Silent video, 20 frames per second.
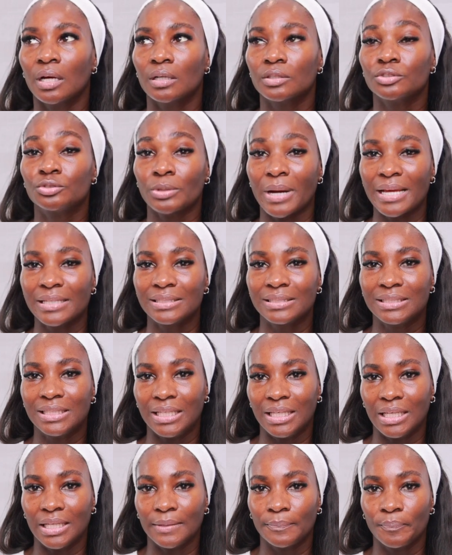dry
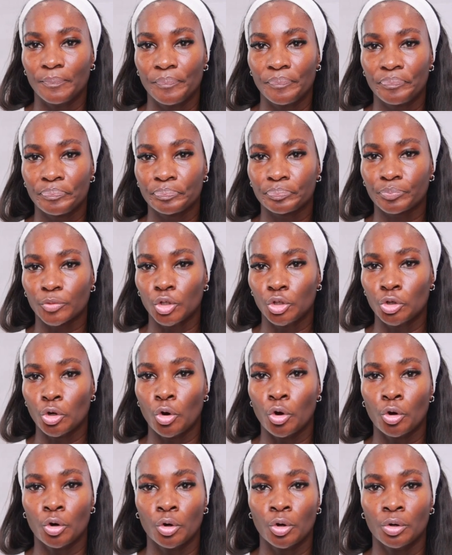skin,
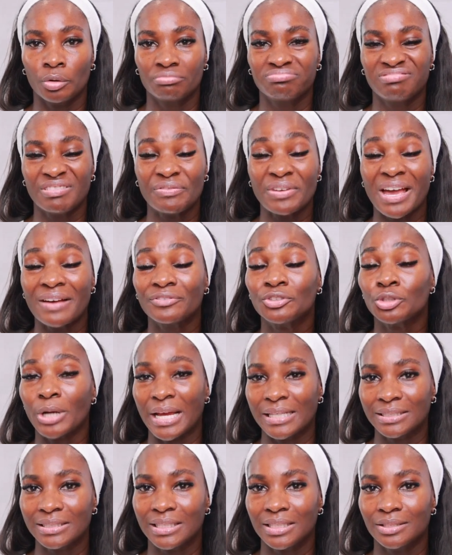or if you have
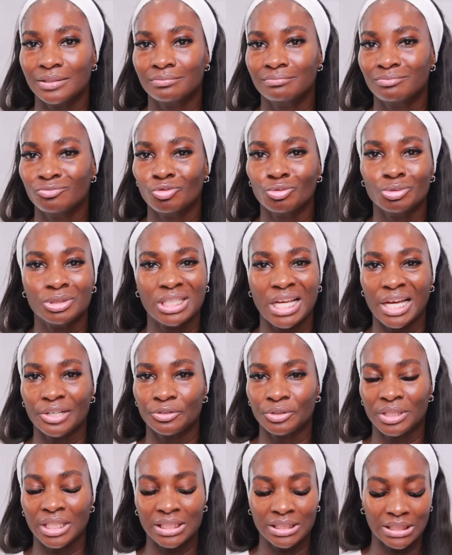dry skin,
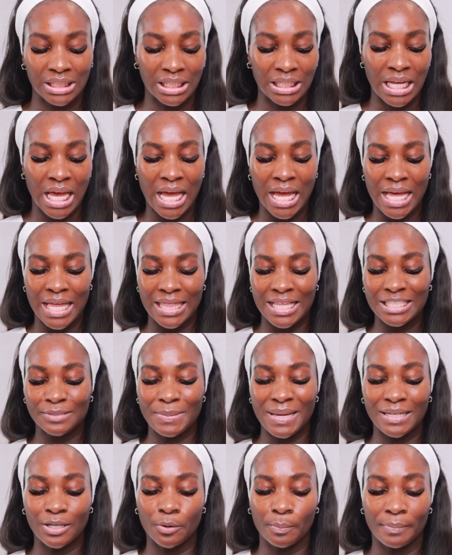dehydrated skin, this
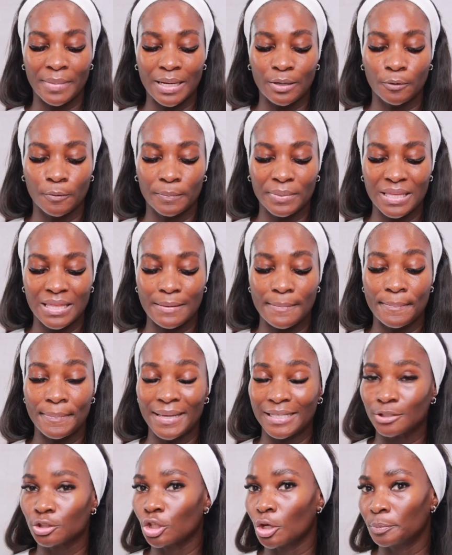might not be the
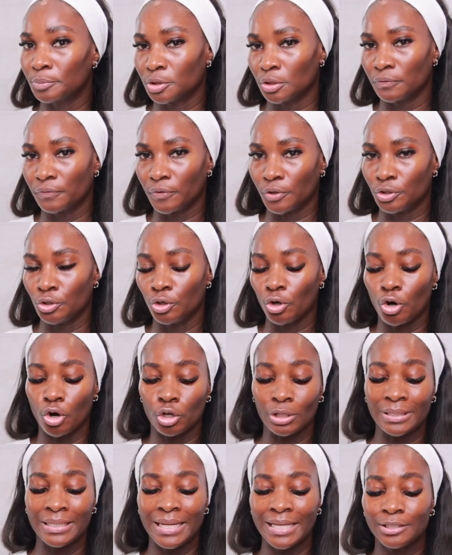best option for you,
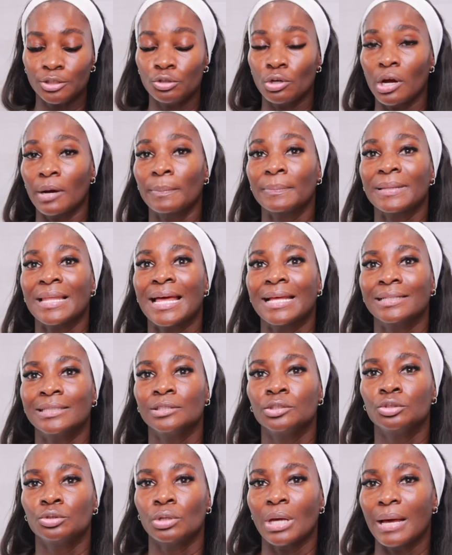unless you are
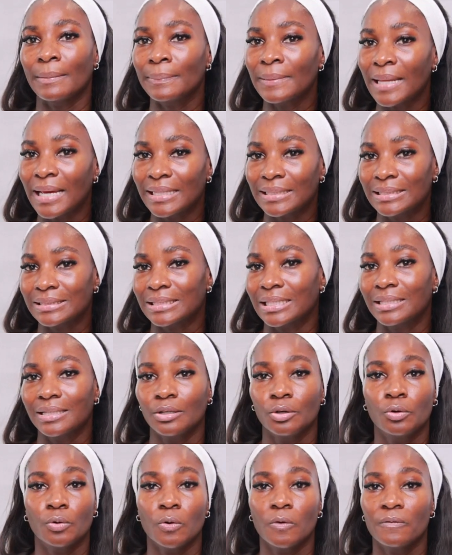planning to apply this and
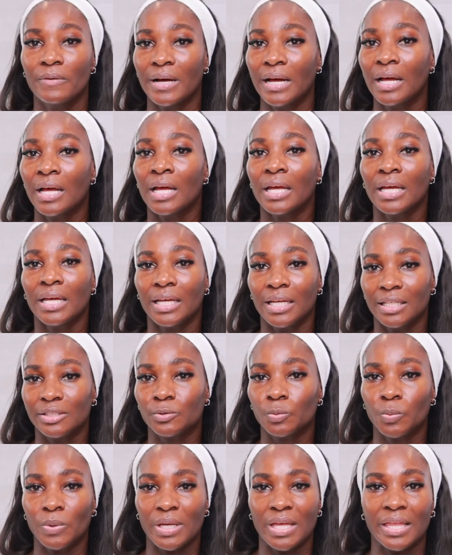then go over
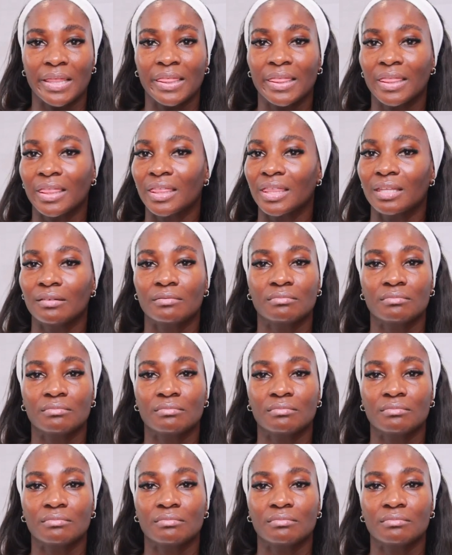it with,